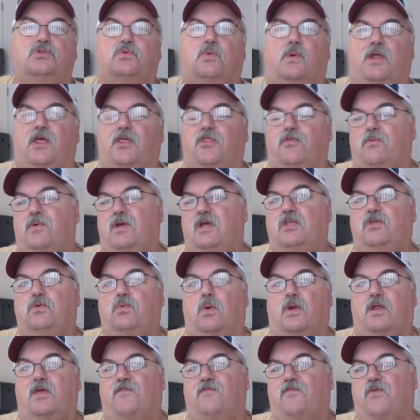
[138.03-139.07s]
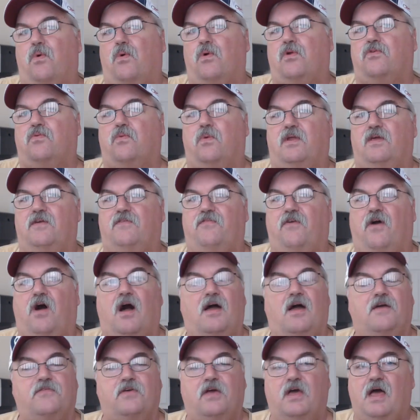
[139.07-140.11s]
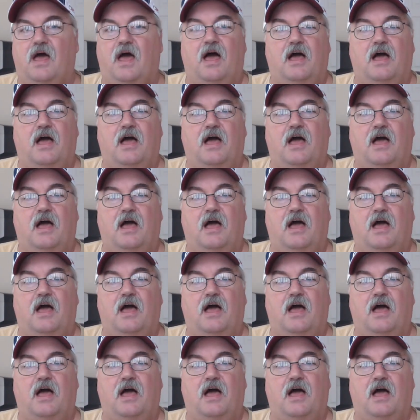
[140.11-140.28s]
23, 24, 25.